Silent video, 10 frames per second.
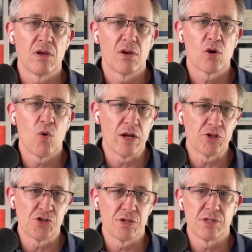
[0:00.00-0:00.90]

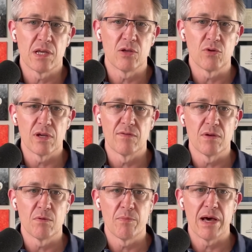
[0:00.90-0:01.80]
questions that you give
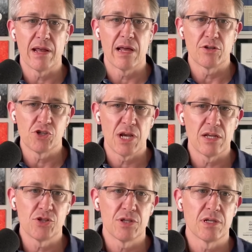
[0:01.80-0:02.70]
them about how to
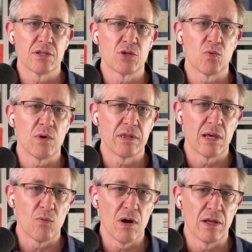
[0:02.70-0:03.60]
change things or what
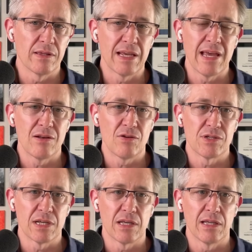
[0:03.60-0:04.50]
they want. They can't
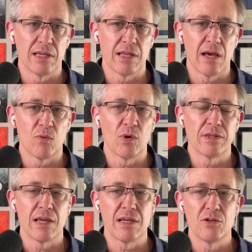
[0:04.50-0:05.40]
articulate that. What
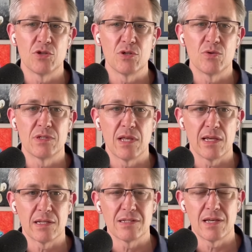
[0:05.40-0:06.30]
they can do is they
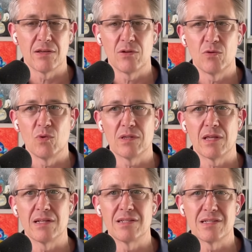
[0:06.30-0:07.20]
can tell you what
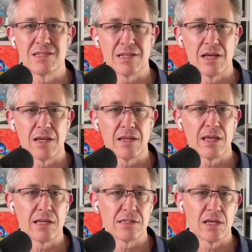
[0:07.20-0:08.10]
they dislike.
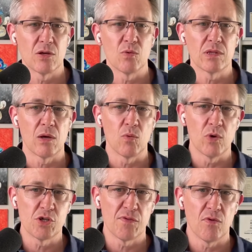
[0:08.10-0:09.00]
They can tell you what they
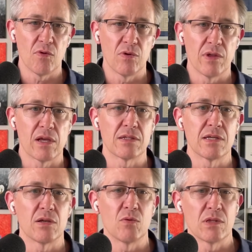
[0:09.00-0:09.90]
wish for. They can
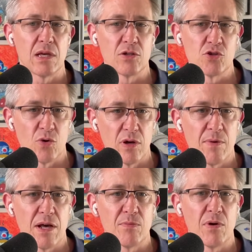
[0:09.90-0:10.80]
tell you what they enjoy
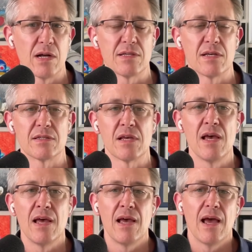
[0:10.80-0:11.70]
about a process.
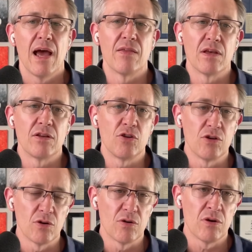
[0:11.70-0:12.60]
And then
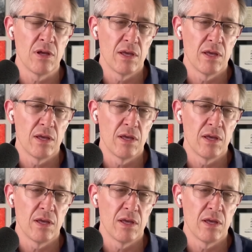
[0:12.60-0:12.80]
your